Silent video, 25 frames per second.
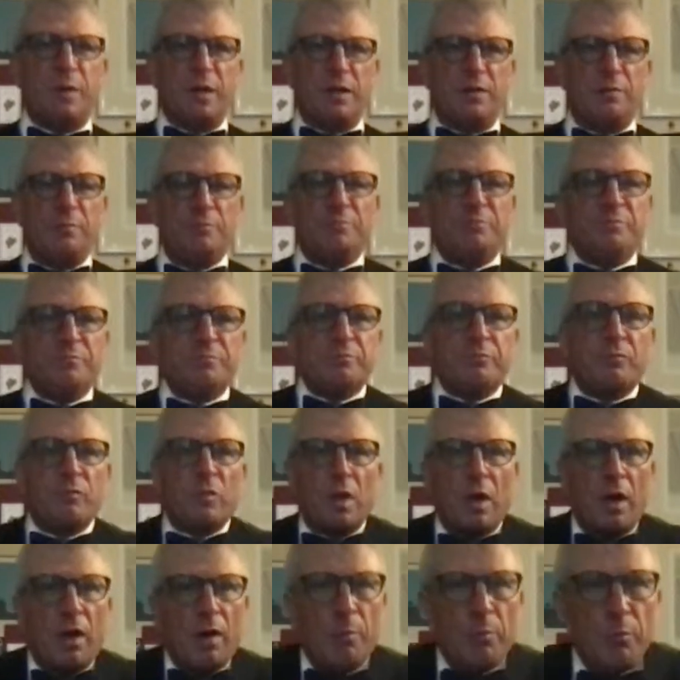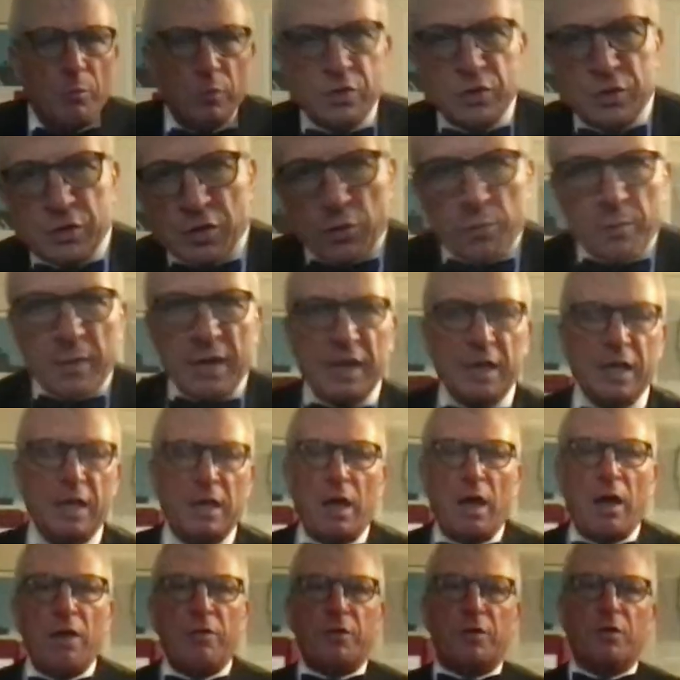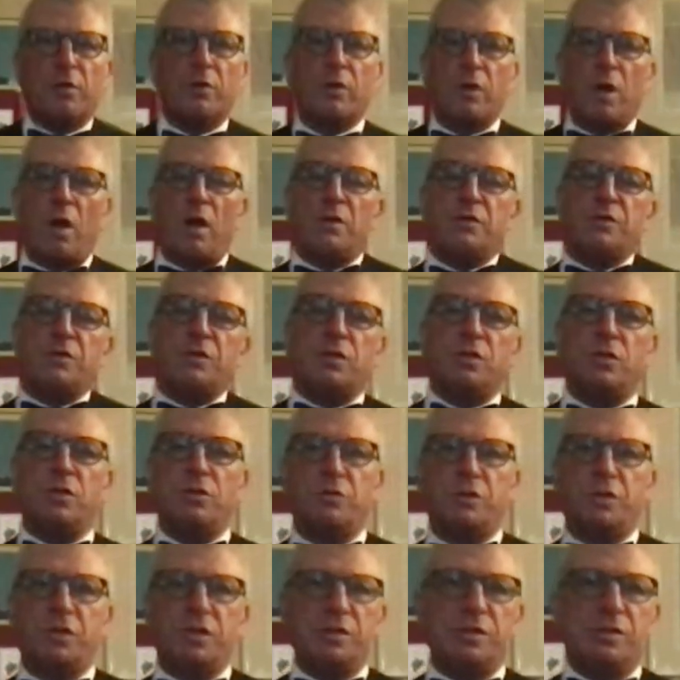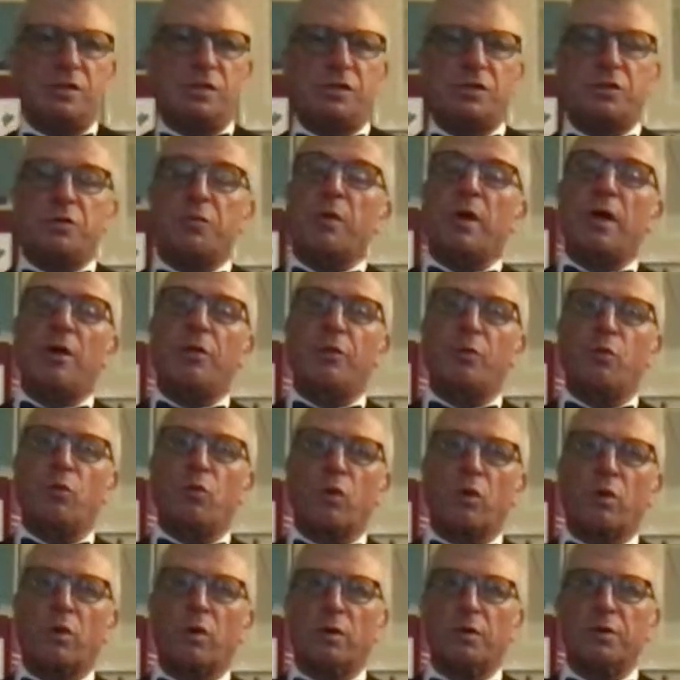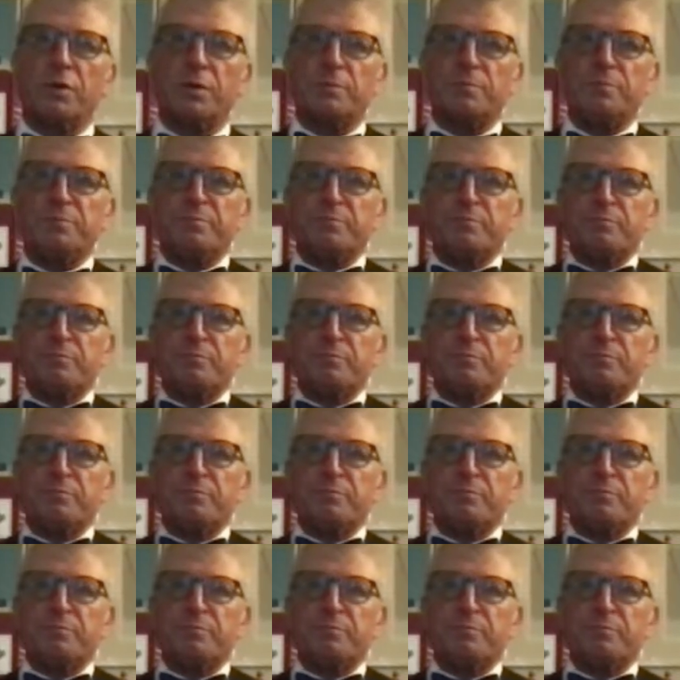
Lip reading: But so many other constitutions throughout the world